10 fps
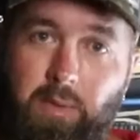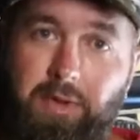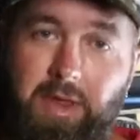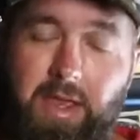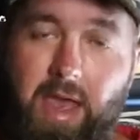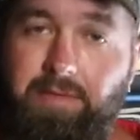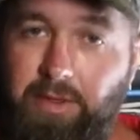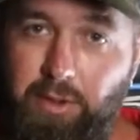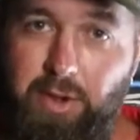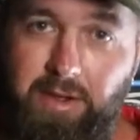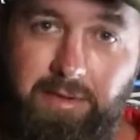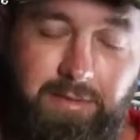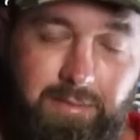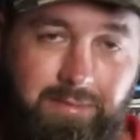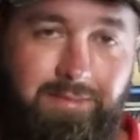Well, there you have it,
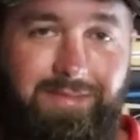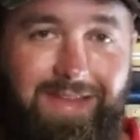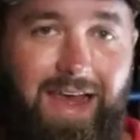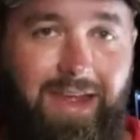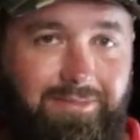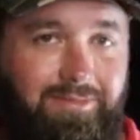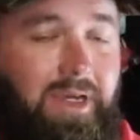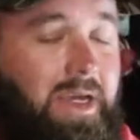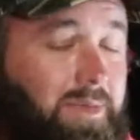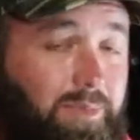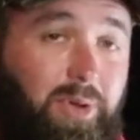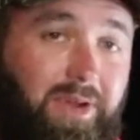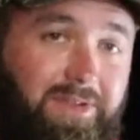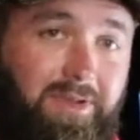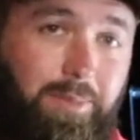guys. Done.
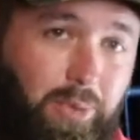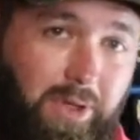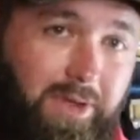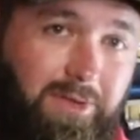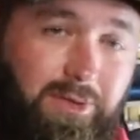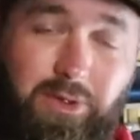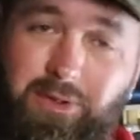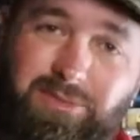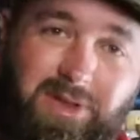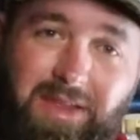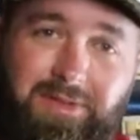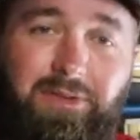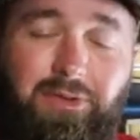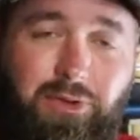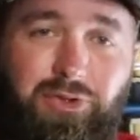Pretty simple install,
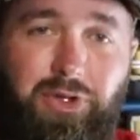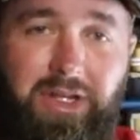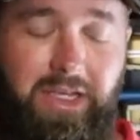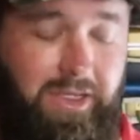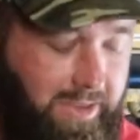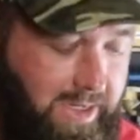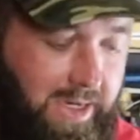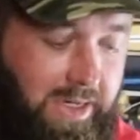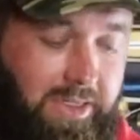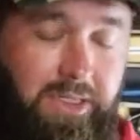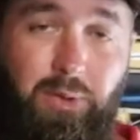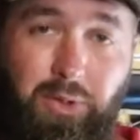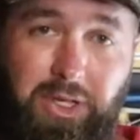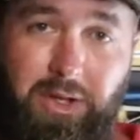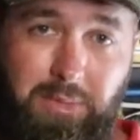nothing too tricky. You
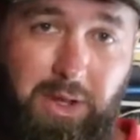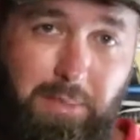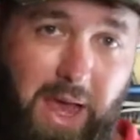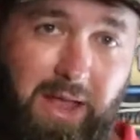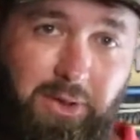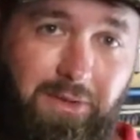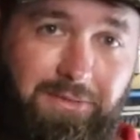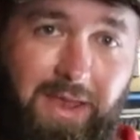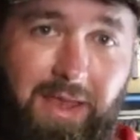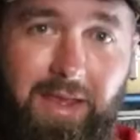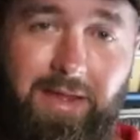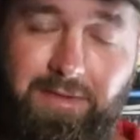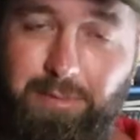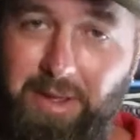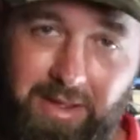will get a bit of bark off your
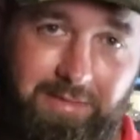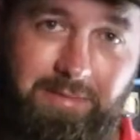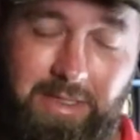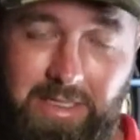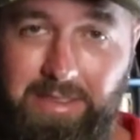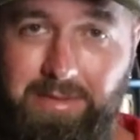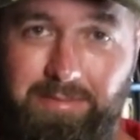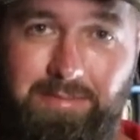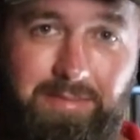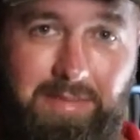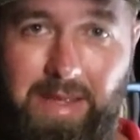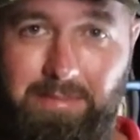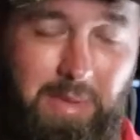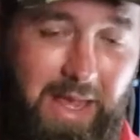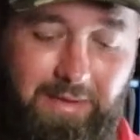hands, but
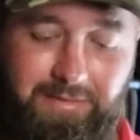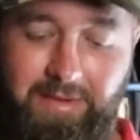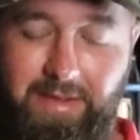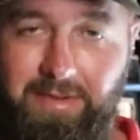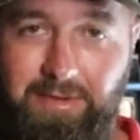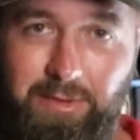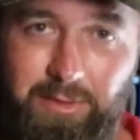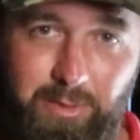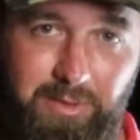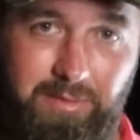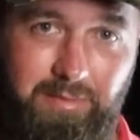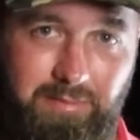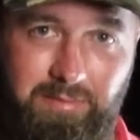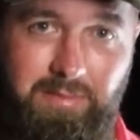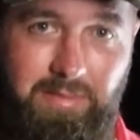that may have something to do with,
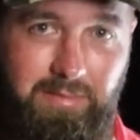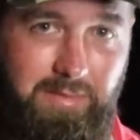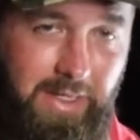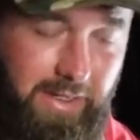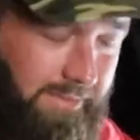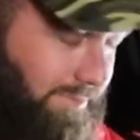you know,